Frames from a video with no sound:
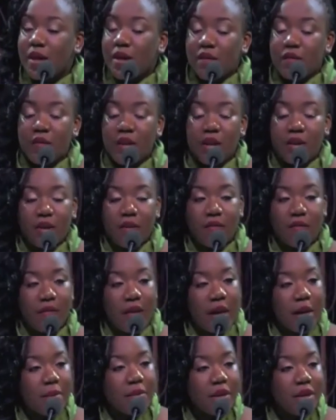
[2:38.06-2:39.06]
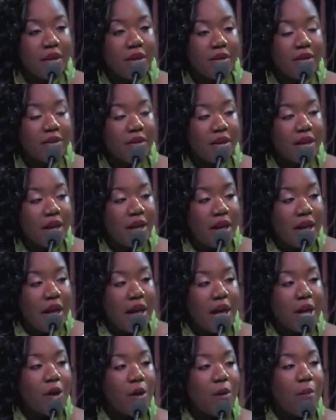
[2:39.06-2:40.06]
feed her family,
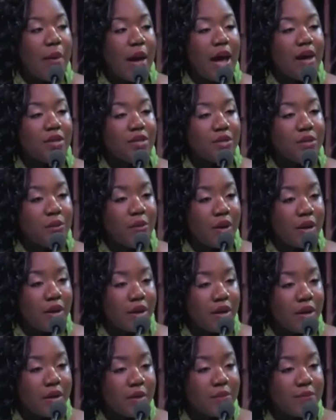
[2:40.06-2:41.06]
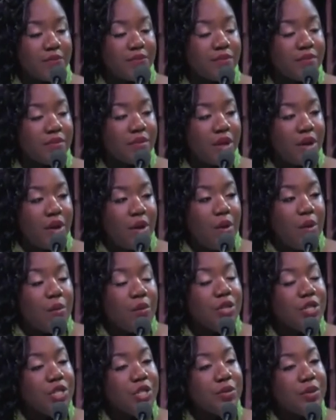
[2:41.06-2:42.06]
and go back to work.
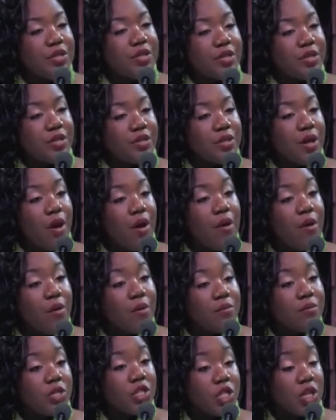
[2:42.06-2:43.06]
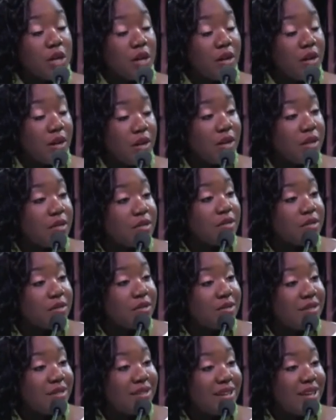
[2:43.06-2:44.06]
When she returns home, she
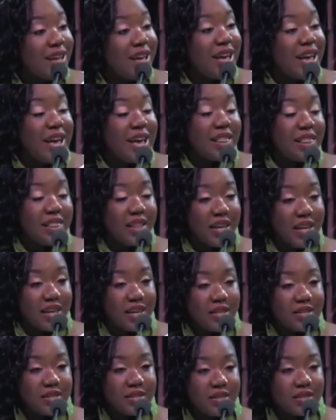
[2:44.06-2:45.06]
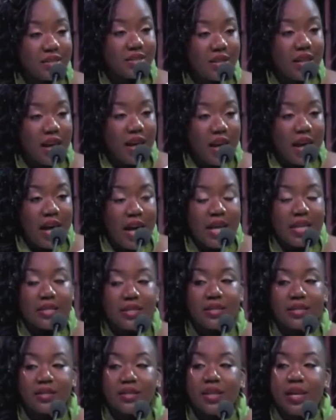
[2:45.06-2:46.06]
cooks, cleans, and
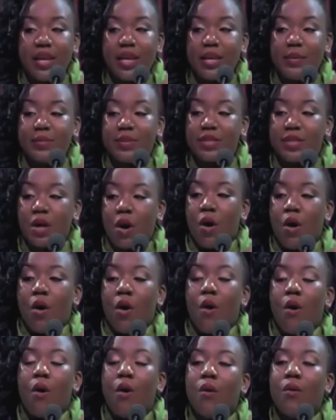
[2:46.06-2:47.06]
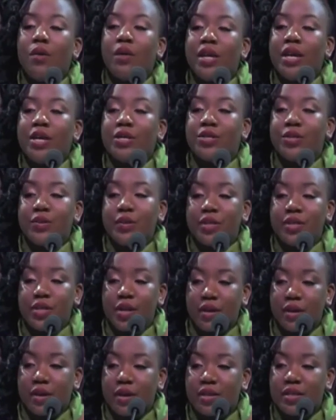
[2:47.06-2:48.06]
sleeps, only to
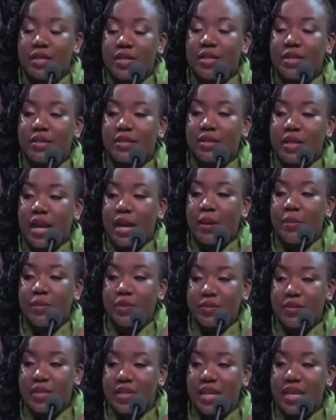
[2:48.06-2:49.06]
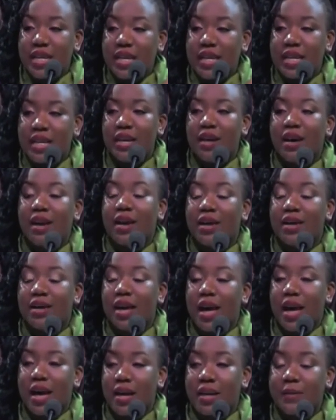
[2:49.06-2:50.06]
return to the same routine
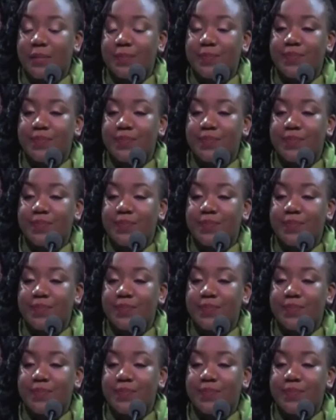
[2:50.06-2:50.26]
again.